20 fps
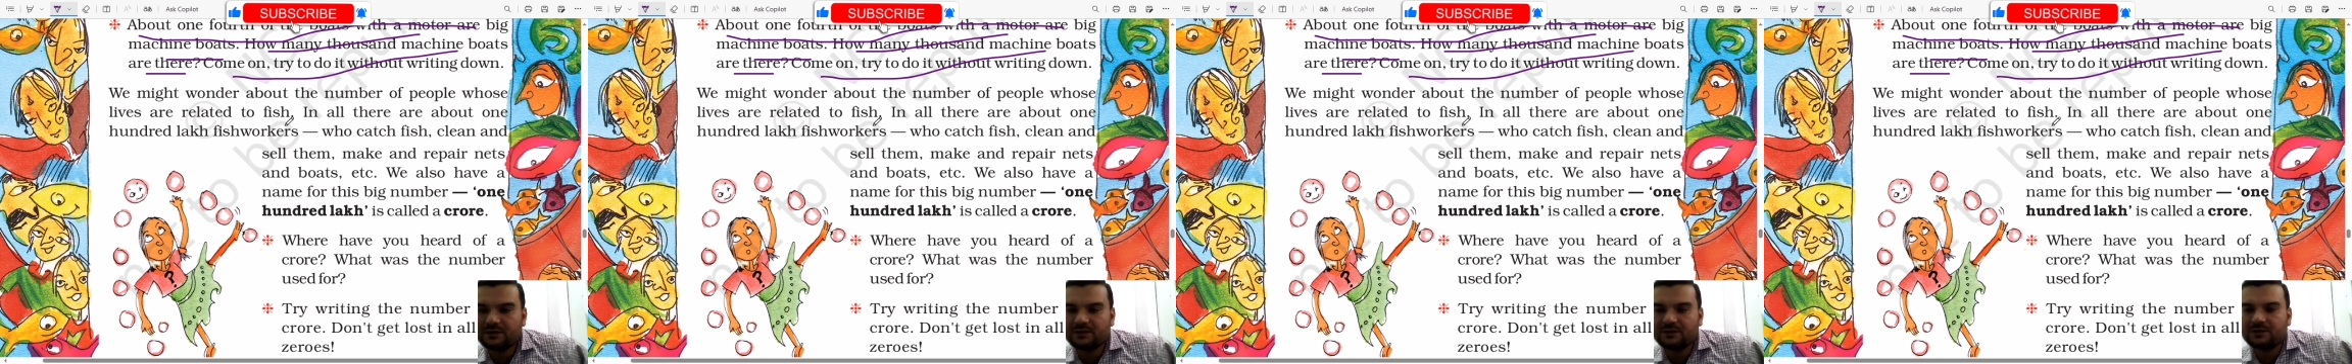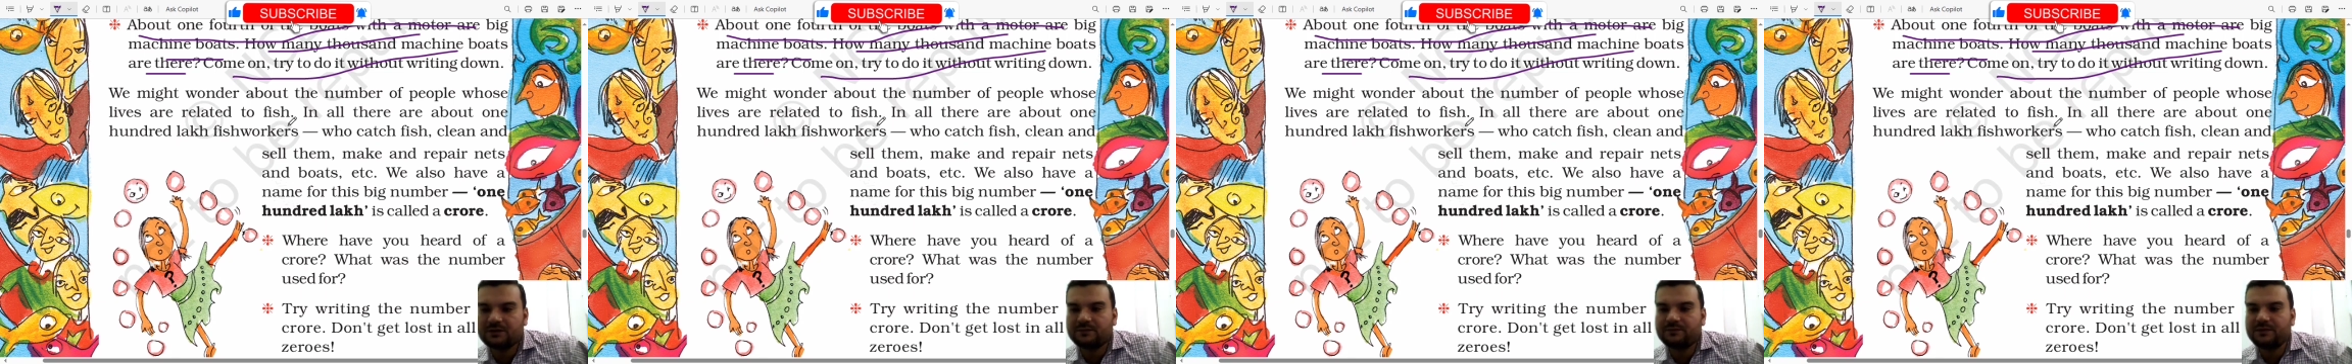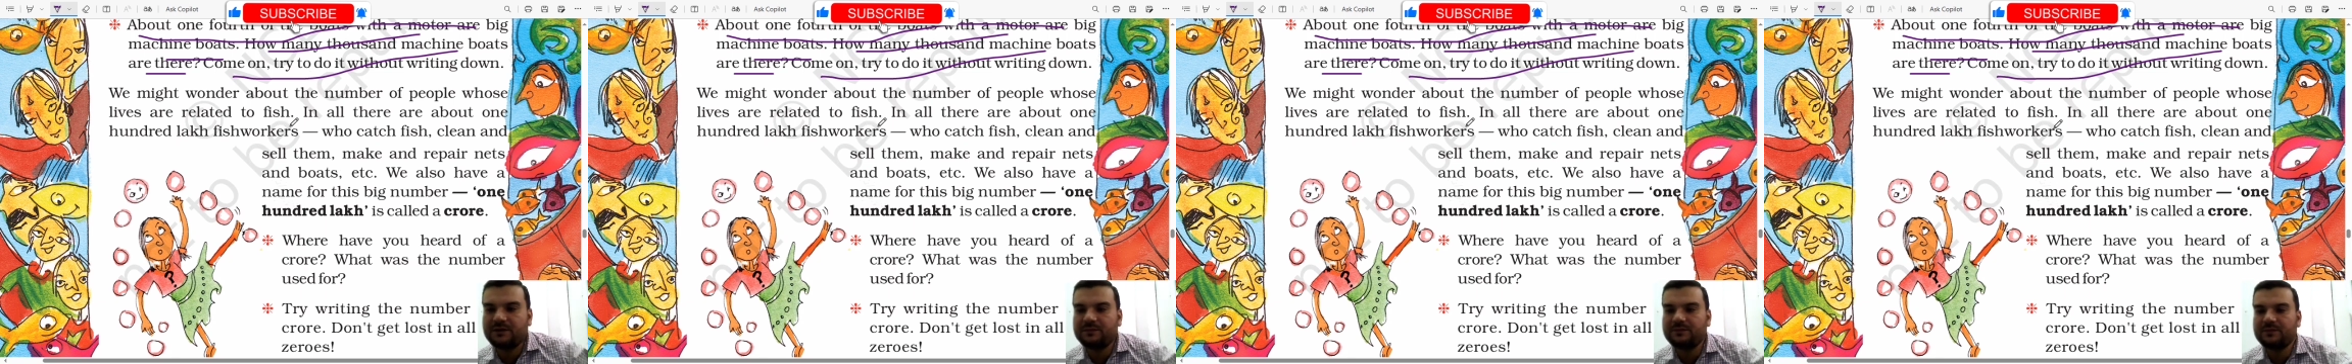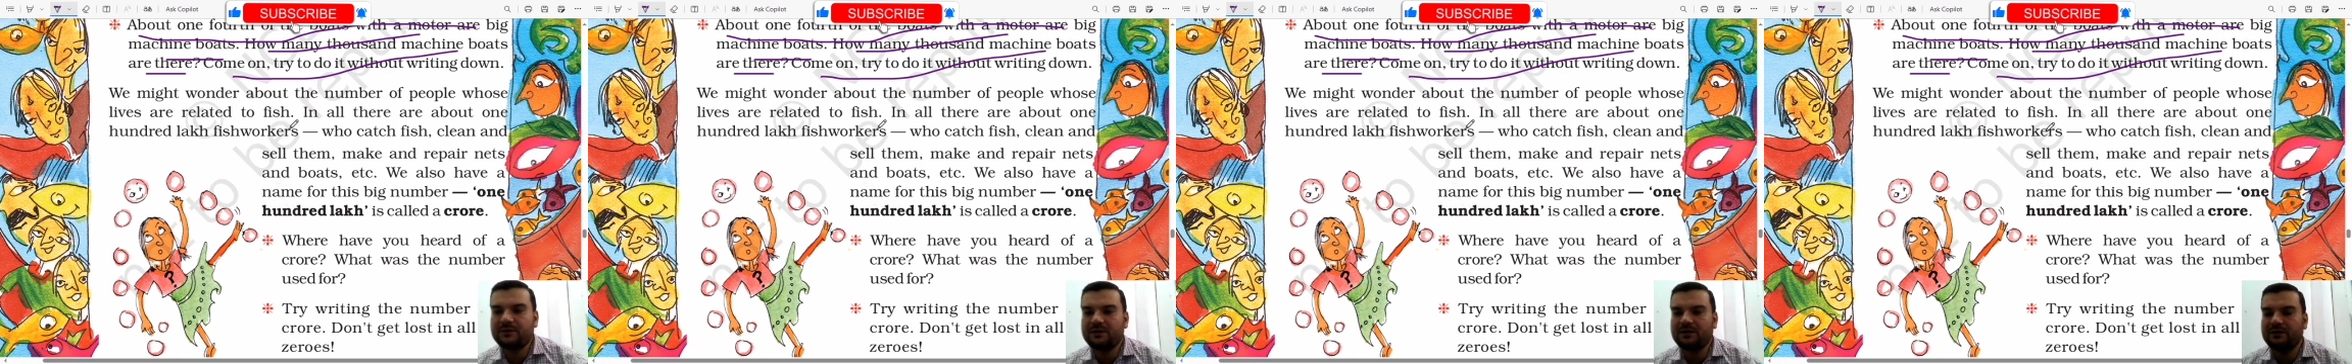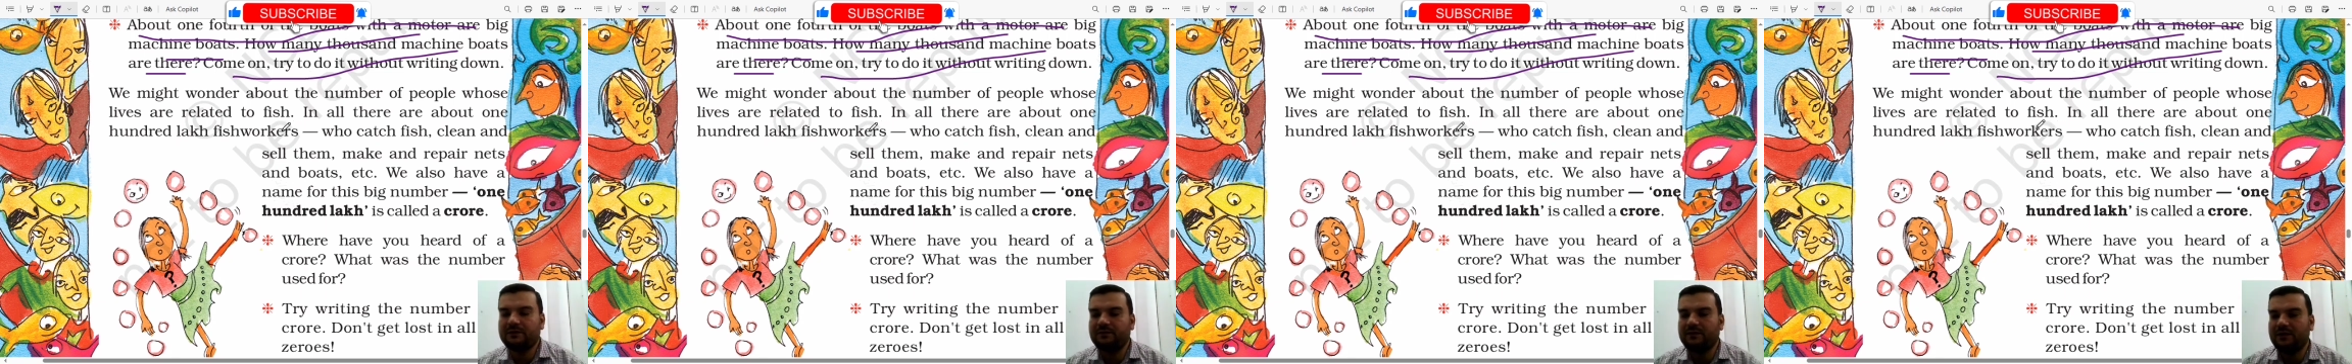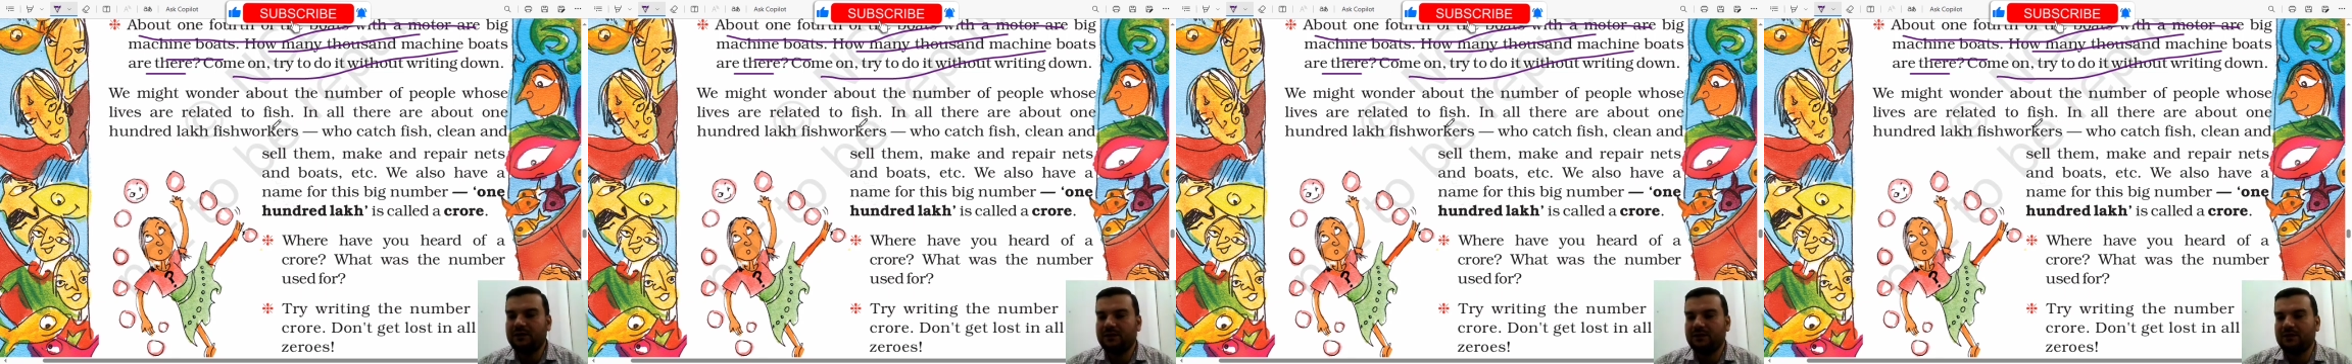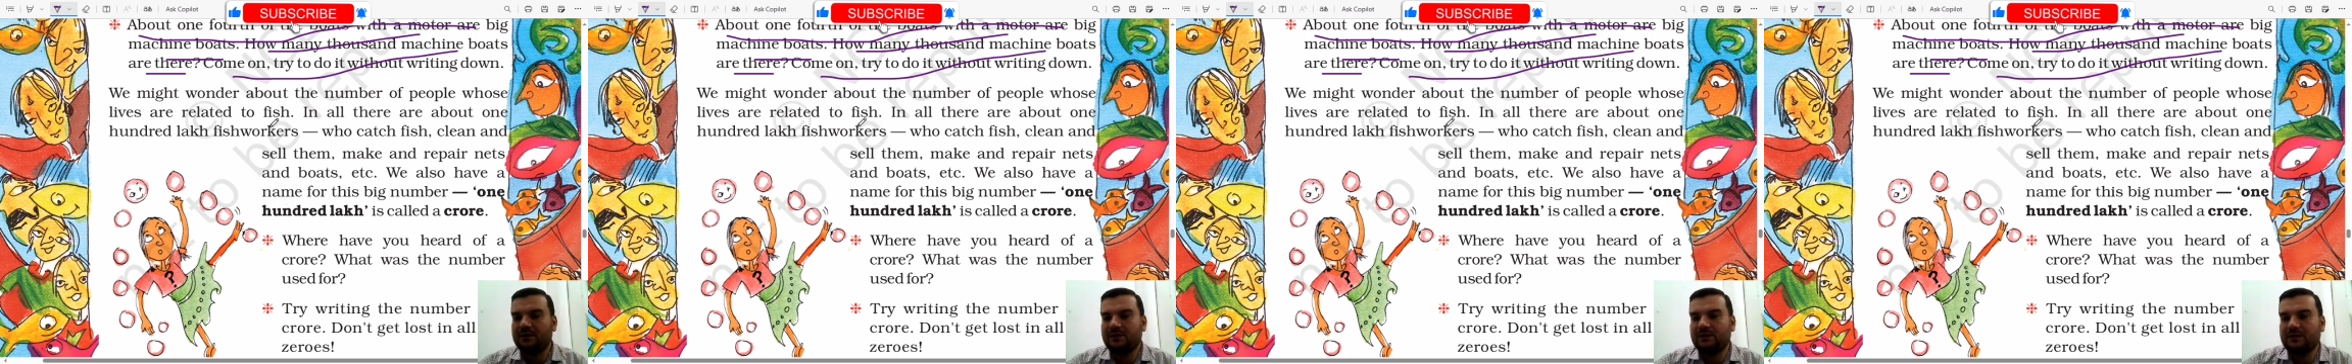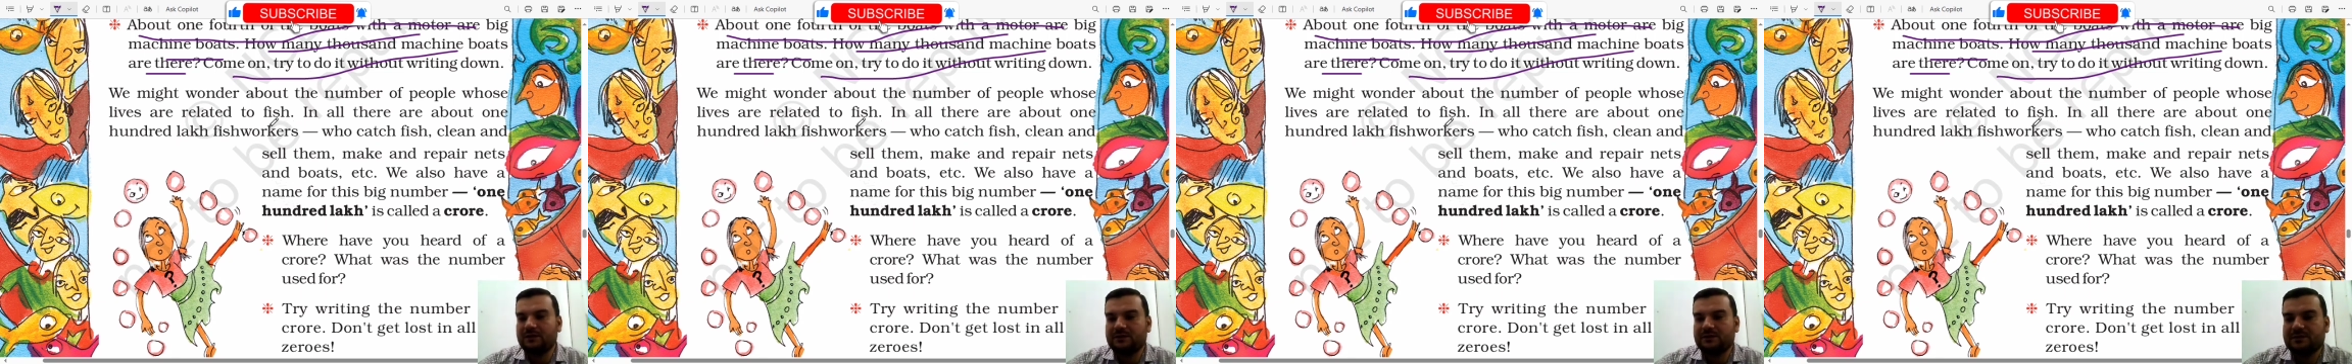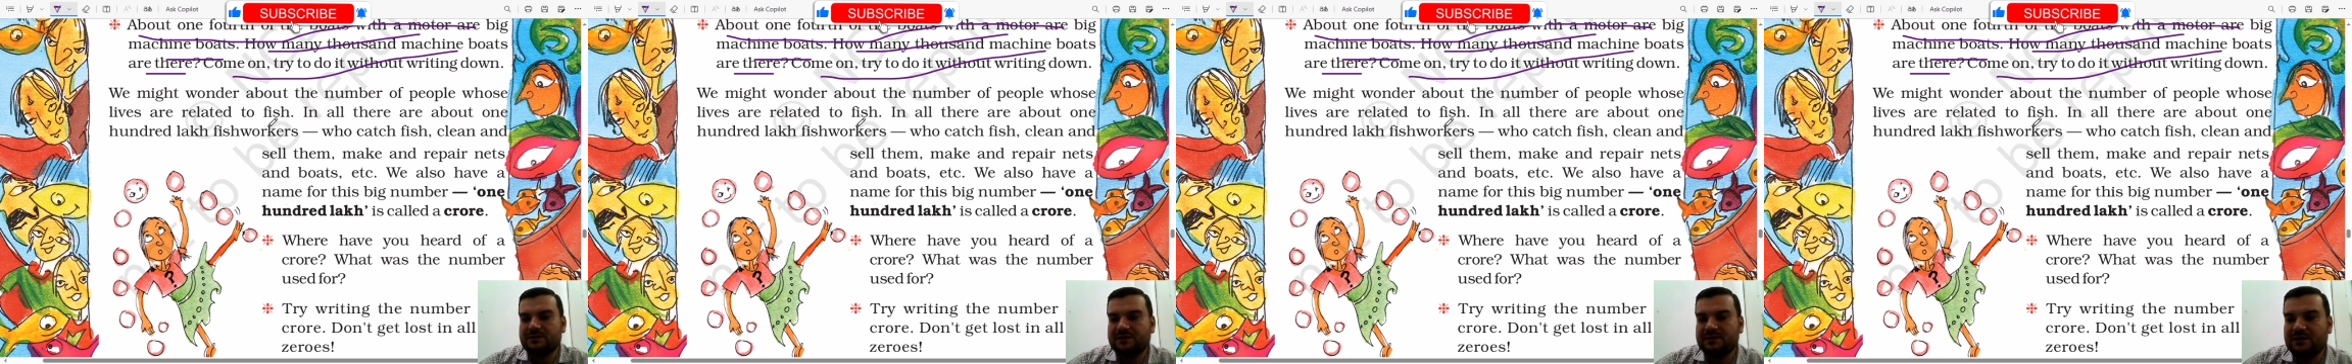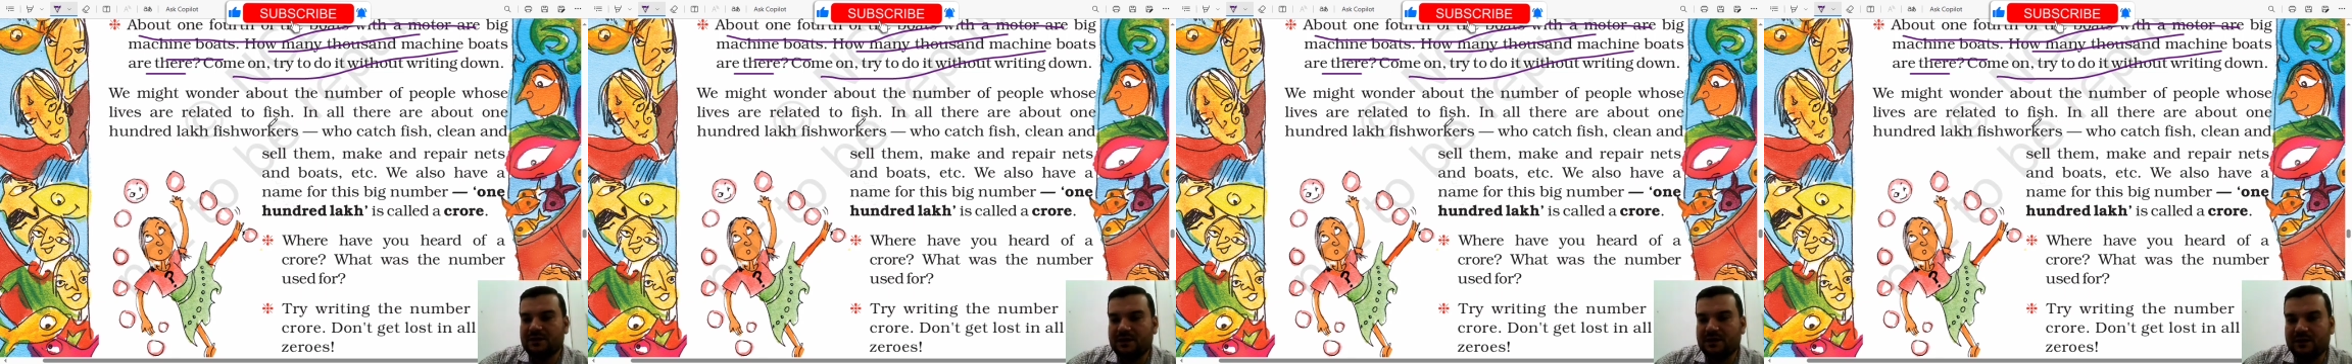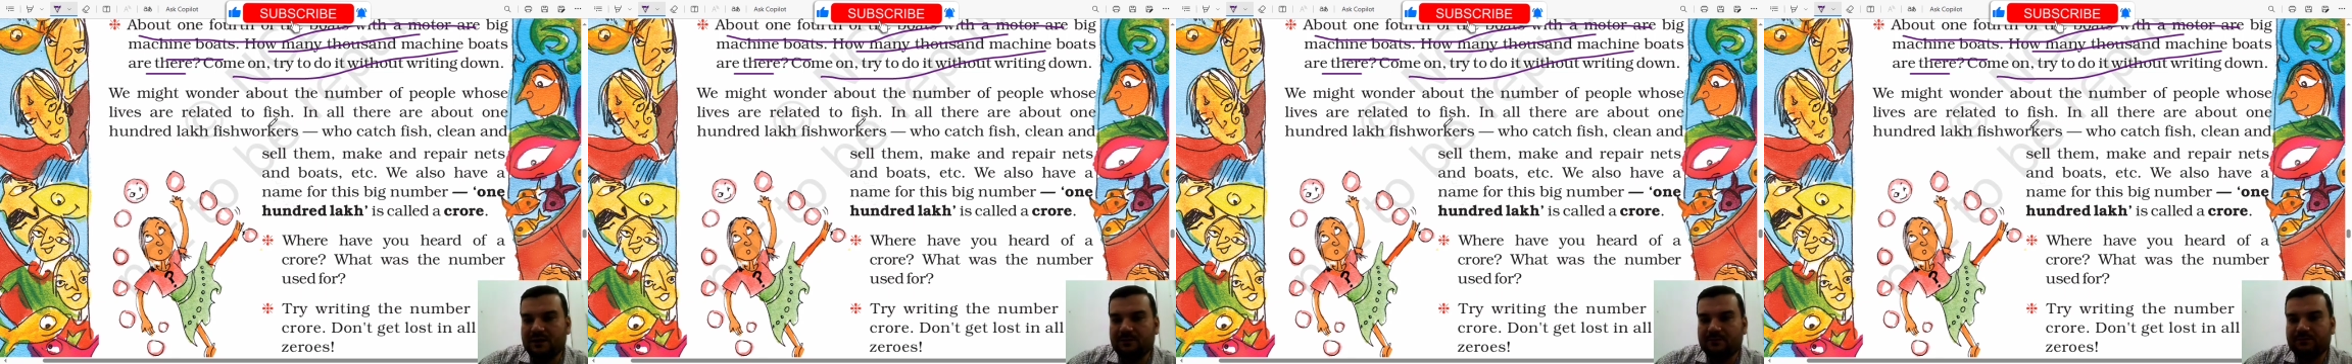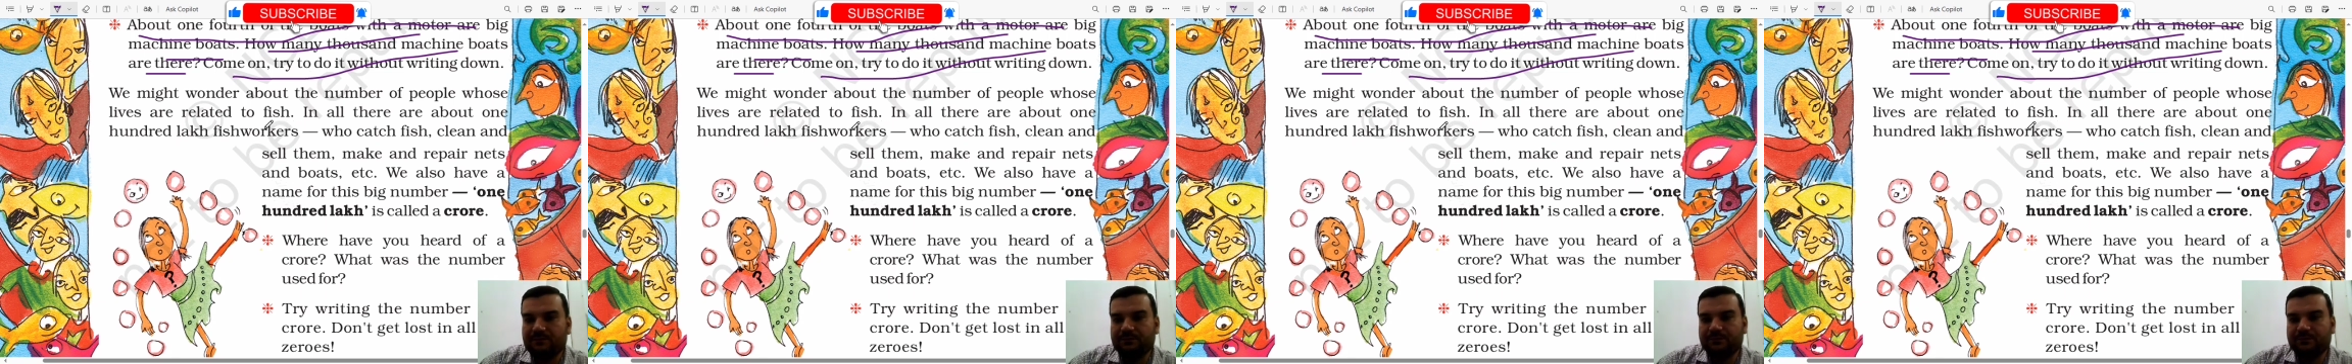the people living near the sea